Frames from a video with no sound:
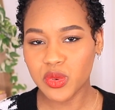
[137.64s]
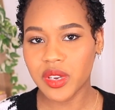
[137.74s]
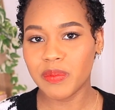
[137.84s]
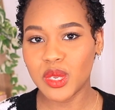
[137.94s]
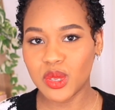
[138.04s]

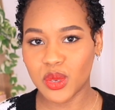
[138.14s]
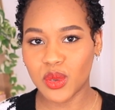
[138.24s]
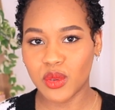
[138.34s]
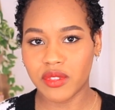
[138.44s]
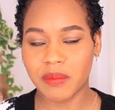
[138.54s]
number
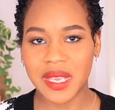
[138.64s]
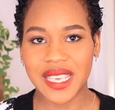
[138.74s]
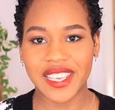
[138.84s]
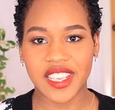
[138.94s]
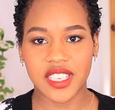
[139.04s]
two for
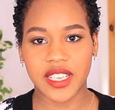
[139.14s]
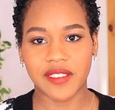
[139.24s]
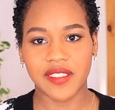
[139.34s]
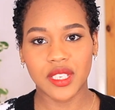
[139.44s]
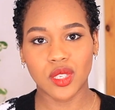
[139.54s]
me is
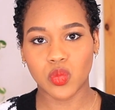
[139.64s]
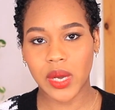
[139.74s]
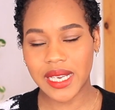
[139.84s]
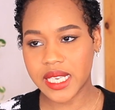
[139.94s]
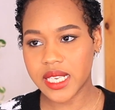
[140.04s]
definitely
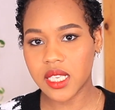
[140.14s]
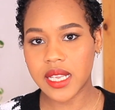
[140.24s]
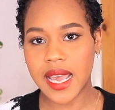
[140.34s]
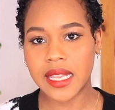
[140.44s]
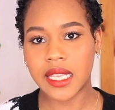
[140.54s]
sweaters,
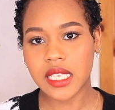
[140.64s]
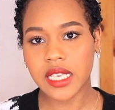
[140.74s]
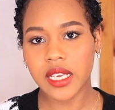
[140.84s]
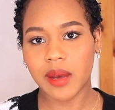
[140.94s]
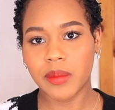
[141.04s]
and this
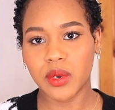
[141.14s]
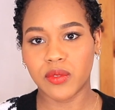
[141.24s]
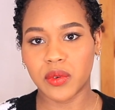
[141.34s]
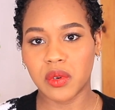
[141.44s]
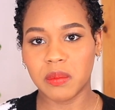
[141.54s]
can come in the
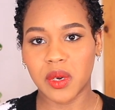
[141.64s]
form